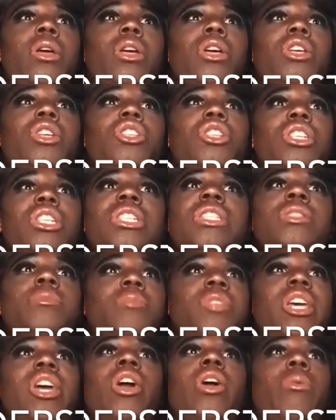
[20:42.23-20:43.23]
She did some
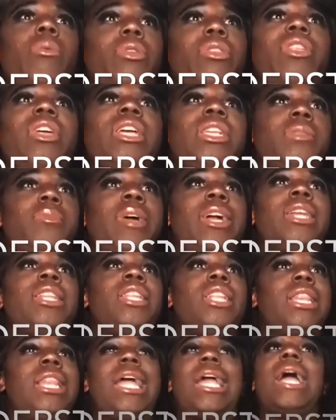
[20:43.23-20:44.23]
terrible things back in
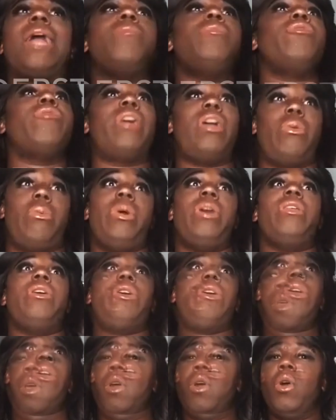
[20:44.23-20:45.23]
the day. Like, I'd be right with
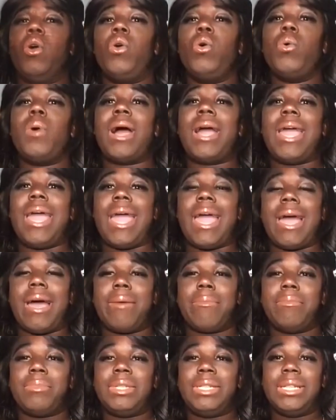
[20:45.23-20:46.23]
her. Who I
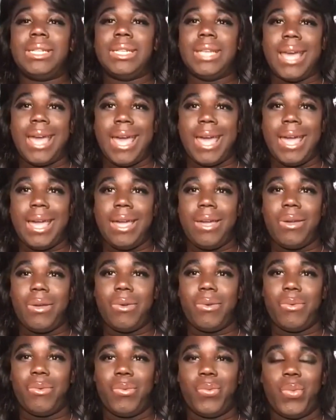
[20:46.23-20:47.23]
am today
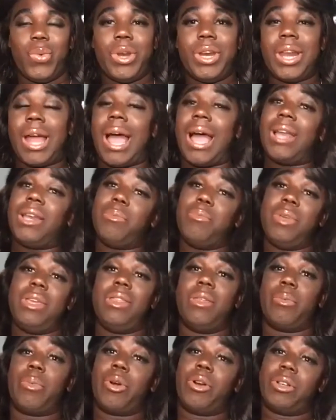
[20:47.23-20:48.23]
would not be
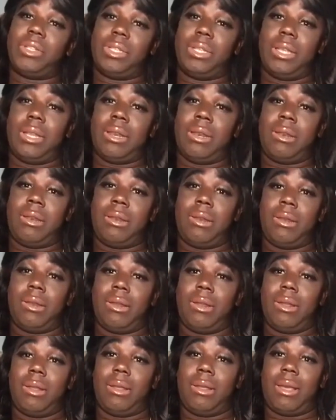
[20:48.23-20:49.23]
the person.
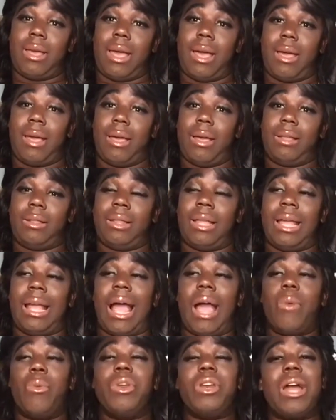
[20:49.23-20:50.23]
Like,
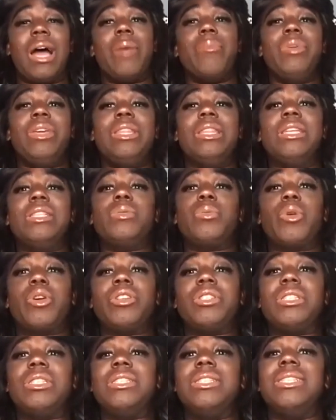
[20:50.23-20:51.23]
I would not be this
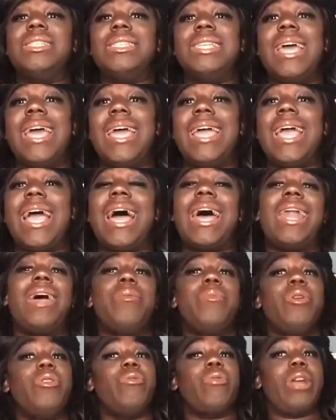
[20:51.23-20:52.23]
person today had I
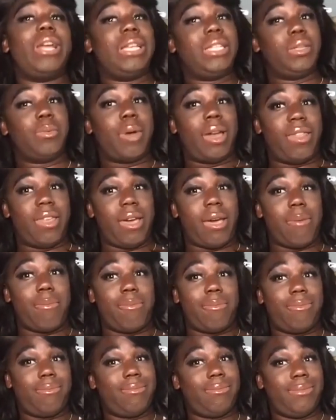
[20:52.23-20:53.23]
been raised by
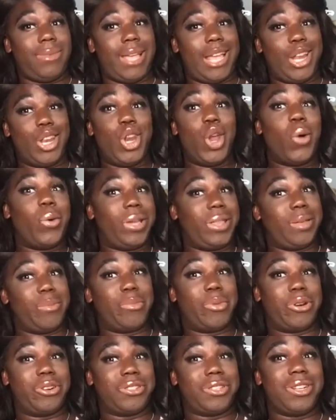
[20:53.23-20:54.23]
them and knowing them
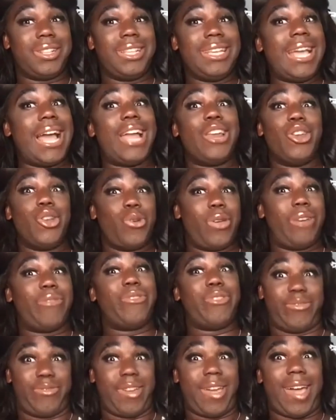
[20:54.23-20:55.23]
personally. I know that
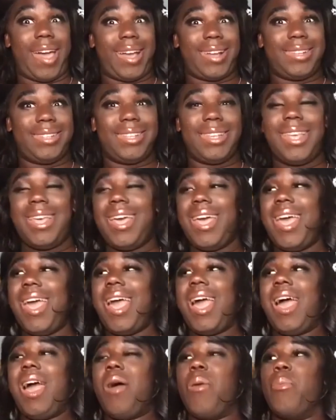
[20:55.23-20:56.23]
for a fact.
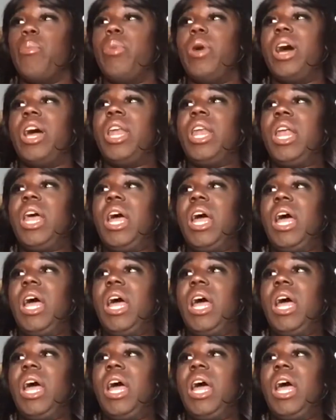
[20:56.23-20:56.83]
But